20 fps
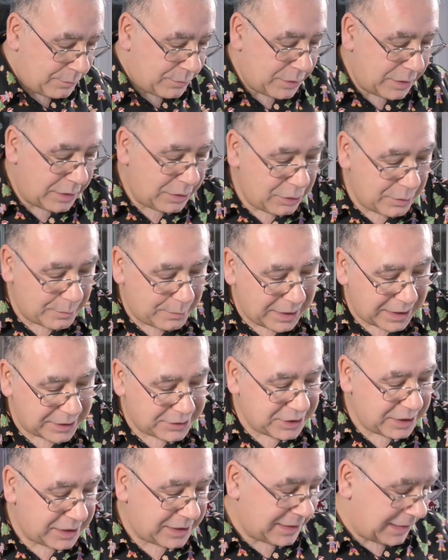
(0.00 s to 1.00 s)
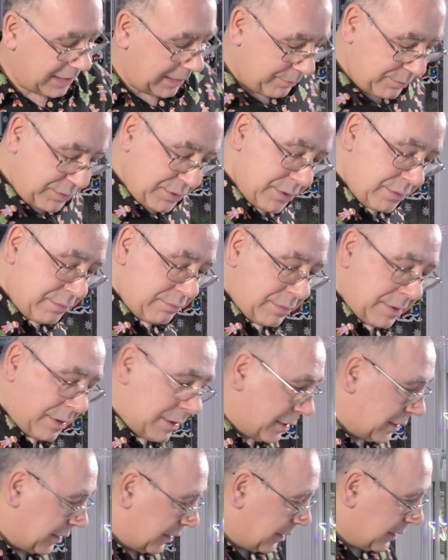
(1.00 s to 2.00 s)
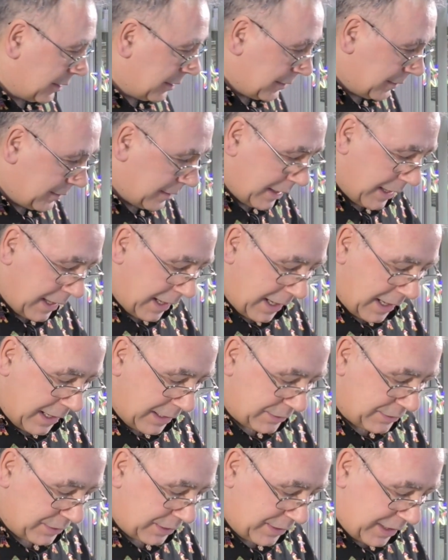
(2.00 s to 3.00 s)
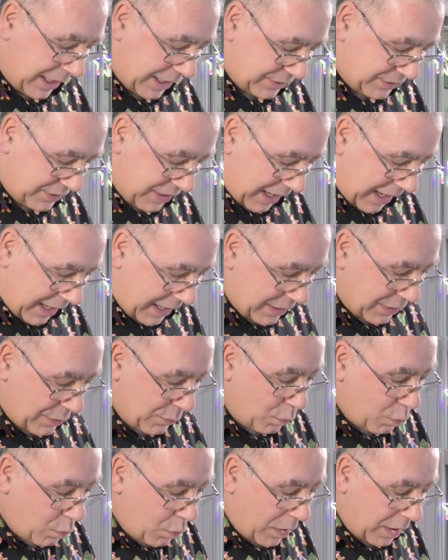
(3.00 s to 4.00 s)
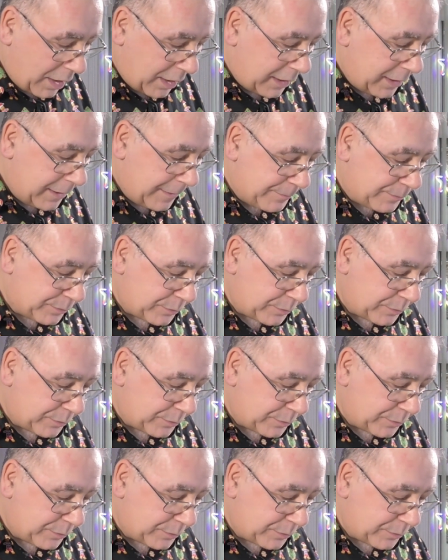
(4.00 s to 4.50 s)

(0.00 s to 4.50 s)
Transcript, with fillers: They're little plastic clips. So that's that out of the way.